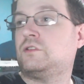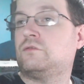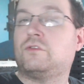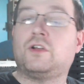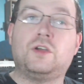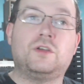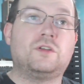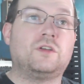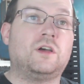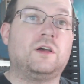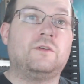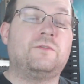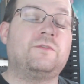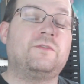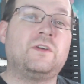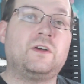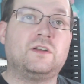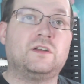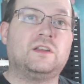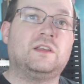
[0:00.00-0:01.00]
Road, I've
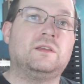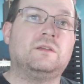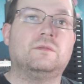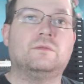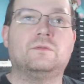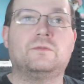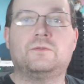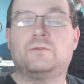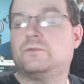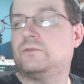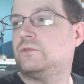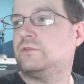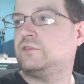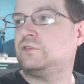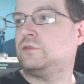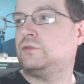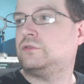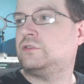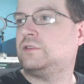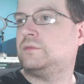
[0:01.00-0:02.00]
finally
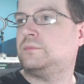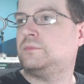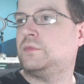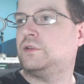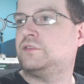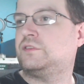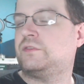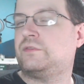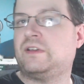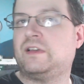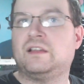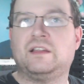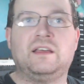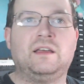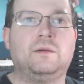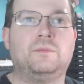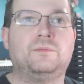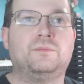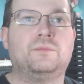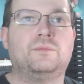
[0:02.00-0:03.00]
sorted most of that
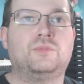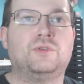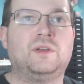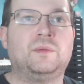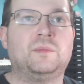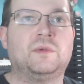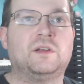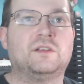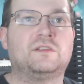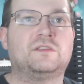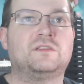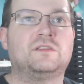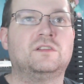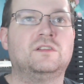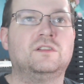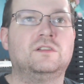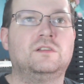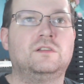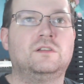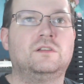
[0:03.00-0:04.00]
out pretty much.
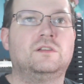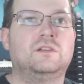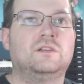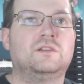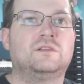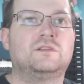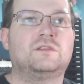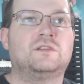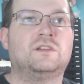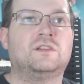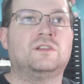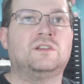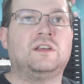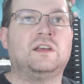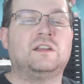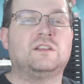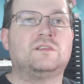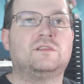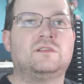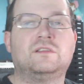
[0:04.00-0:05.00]
So
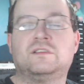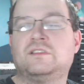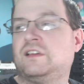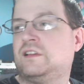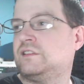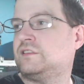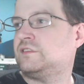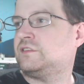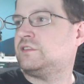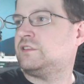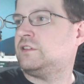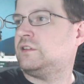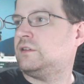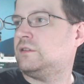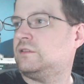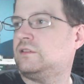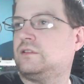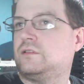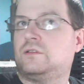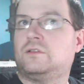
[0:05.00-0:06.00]
that's
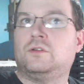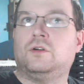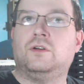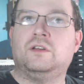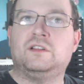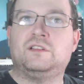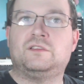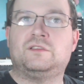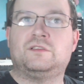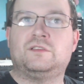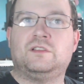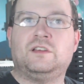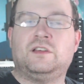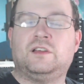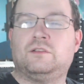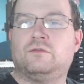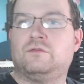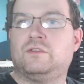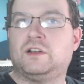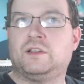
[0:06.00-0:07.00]
got its
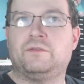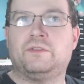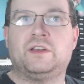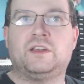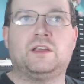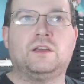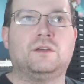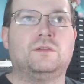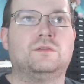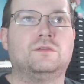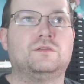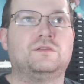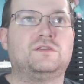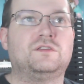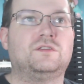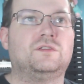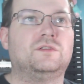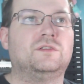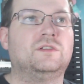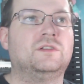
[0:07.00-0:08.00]
running video
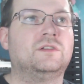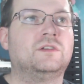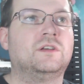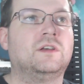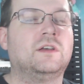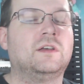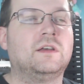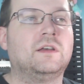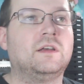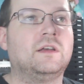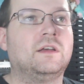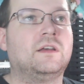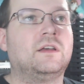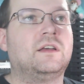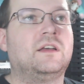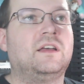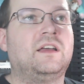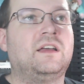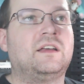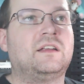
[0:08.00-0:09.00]
soon.
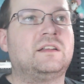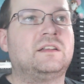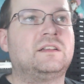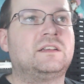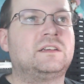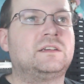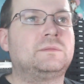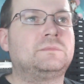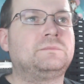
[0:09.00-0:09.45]
And